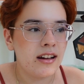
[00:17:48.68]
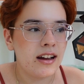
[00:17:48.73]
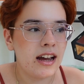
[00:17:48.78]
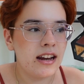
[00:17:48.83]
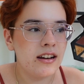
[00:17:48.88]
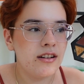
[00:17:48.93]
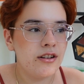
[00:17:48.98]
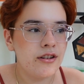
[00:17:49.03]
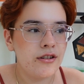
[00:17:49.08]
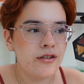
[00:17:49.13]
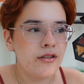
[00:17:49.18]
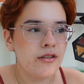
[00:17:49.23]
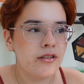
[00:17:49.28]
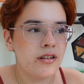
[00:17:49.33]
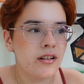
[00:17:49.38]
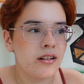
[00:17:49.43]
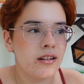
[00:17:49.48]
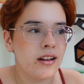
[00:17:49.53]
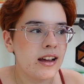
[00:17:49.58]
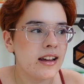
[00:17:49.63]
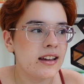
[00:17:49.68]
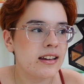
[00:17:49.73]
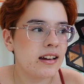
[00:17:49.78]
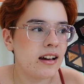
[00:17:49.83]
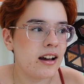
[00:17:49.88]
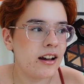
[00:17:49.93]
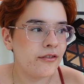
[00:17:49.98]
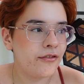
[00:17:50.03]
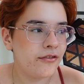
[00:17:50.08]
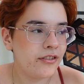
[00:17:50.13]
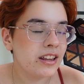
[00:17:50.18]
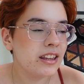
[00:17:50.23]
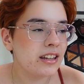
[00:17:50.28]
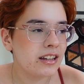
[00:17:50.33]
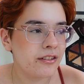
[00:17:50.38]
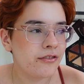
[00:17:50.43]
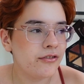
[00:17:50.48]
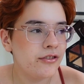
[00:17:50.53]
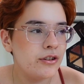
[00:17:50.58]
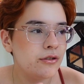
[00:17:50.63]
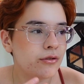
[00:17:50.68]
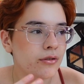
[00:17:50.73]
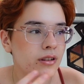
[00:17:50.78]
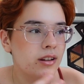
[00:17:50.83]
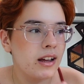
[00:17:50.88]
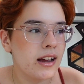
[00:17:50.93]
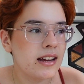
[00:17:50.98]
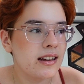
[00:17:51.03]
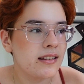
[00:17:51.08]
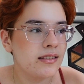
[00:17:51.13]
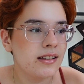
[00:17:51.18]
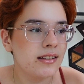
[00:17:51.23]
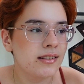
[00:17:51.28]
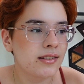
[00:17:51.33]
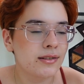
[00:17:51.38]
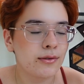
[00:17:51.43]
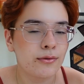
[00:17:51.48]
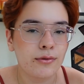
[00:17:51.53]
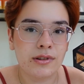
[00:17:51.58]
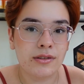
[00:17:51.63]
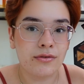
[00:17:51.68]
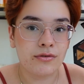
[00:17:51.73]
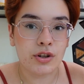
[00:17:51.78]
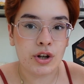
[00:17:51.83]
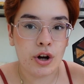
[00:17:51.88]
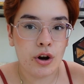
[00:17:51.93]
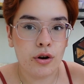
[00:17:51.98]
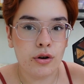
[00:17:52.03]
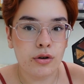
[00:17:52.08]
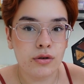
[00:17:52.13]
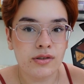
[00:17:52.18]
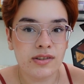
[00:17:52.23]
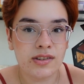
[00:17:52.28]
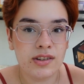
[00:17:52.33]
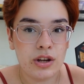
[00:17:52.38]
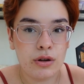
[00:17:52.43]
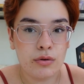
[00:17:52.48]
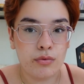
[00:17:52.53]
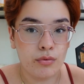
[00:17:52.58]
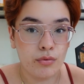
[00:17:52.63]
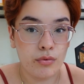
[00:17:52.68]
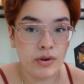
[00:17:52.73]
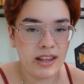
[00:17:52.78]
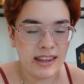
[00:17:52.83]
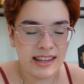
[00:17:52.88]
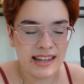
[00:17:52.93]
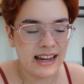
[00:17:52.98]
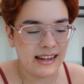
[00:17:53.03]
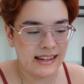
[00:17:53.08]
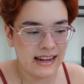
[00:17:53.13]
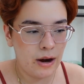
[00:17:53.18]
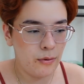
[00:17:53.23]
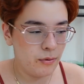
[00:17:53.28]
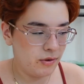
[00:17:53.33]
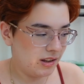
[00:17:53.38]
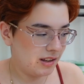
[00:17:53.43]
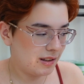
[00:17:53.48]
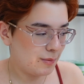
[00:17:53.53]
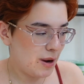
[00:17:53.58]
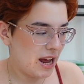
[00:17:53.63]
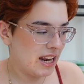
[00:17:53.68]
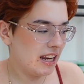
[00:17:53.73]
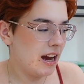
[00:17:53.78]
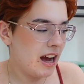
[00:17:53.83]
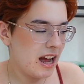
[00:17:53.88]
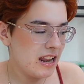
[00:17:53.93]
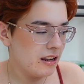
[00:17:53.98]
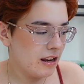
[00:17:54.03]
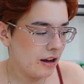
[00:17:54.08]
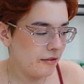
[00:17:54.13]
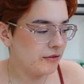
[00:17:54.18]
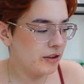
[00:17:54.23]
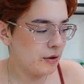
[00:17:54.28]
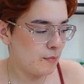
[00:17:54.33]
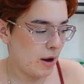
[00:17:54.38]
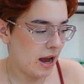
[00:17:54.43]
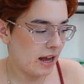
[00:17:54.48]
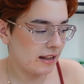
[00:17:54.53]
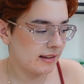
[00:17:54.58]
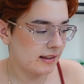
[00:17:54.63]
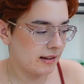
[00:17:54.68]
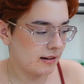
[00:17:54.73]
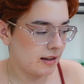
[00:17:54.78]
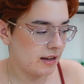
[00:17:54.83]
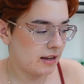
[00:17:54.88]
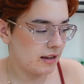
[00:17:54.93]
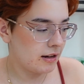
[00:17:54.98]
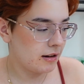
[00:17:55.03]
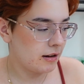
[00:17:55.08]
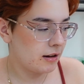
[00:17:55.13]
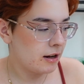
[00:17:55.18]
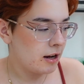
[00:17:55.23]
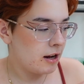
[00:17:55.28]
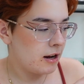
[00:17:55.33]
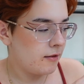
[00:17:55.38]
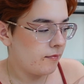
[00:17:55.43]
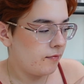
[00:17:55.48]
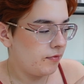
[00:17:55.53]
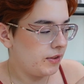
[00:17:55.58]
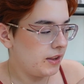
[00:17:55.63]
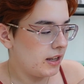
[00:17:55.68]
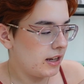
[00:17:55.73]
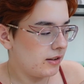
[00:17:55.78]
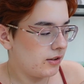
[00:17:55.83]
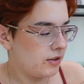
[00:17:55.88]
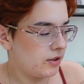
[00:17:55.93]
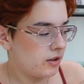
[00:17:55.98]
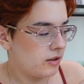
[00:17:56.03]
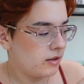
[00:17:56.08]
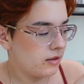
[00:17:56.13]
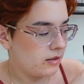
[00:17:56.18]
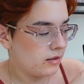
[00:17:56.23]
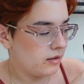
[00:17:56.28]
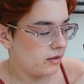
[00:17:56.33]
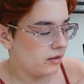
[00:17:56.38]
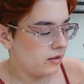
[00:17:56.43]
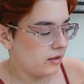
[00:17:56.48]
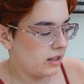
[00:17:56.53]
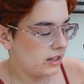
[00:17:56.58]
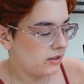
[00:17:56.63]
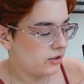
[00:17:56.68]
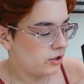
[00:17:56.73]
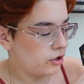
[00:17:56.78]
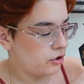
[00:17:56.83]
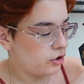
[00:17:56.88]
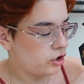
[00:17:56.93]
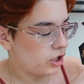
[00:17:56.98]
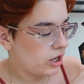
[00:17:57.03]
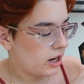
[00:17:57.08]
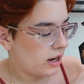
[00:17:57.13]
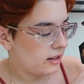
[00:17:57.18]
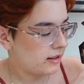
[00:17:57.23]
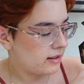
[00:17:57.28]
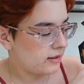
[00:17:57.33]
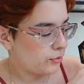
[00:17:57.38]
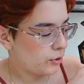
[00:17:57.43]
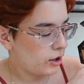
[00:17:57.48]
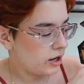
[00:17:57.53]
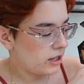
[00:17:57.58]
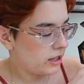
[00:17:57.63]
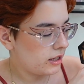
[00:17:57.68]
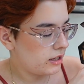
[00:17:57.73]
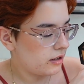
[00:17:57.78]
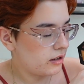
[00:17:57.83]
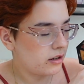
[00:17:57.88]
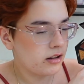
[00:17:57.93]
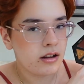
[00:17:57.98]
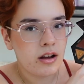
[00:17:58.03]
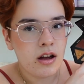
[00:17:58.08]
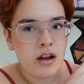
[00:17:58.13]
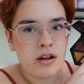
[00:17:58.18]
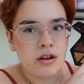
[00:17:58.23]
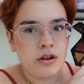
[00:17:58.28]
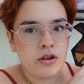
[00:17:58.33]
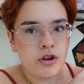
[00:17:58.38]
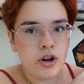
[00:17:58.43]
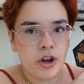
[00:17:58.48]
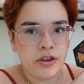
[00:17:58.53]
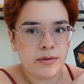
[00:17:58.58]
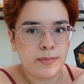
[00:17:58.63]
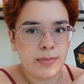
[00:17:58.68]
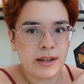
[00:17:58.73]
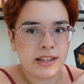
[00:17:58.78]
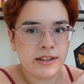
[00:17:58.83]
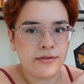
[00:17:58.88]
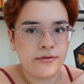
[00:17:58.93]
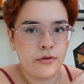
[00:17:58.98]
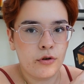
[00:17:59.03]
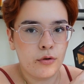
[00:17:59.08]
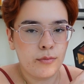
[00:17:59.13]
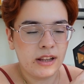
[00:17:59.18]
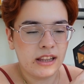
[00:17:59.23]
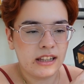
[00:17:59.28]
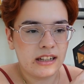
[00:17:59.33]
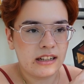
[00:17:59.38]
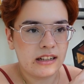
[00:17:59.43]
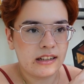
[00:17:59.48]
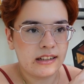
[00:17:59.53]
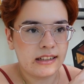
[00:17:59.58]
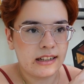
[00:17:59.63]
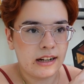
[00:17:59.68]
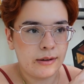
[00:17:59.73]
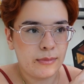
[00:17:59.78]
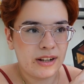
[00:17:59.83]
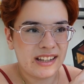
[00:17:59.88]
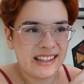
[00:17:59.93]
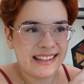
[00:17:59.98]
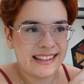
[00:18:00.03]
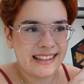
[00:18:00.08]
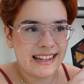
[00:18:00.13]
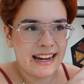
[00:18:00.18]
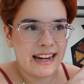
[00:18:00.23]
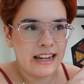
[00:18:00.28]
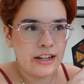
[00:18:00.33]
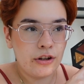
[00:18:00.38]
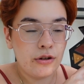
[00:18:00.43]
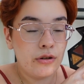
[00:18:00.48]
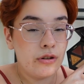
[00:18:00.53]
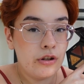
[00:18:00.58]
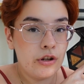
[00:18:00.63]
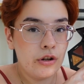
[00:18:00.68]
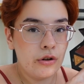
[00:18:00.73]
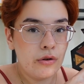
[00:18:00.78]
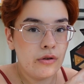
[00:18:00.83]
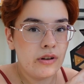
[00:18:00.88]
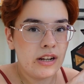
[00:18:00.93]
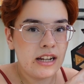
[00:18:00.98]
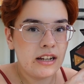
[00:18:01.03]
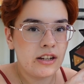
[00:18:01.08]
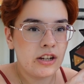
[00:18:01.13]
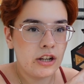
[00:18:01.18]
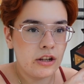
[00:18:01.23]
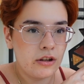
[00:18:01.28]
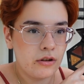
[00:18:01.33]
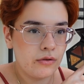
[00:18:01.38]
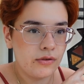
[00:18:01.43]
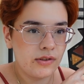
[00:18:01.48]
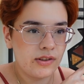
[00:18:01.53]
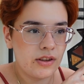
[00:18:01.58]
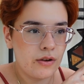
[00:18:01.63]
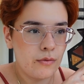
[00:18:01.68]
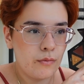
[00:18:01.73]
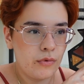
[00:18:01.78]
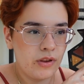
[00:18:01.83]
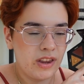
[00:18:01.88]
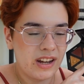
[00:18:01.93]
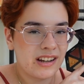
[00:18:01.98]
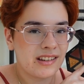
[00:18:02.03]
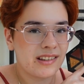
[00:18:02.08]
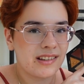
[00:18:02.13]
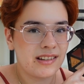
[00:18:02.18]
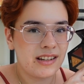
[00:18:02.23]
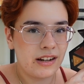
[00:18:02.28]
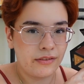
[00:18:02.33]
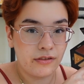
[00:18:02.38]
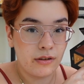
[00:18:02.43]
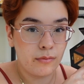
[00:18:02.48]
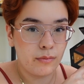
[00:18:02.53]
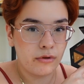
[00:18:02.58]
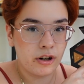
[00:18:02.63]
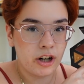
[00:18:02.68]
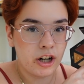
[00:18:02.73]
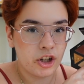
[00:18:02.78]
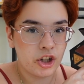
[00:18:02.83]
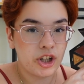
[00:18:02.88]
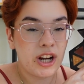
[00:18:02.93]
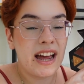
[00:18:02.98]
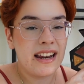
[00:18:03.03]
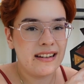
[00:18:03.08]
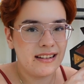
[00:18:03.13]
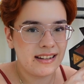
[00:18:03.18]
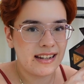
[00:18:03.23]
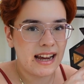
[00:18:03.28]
And dude, like, I feel like if you like these sorts of tones, you'd really get down with this palette. I love the mattes in here. These two shades right here, not the best formula, I must say. You do need to use them with like a stiffer brush and a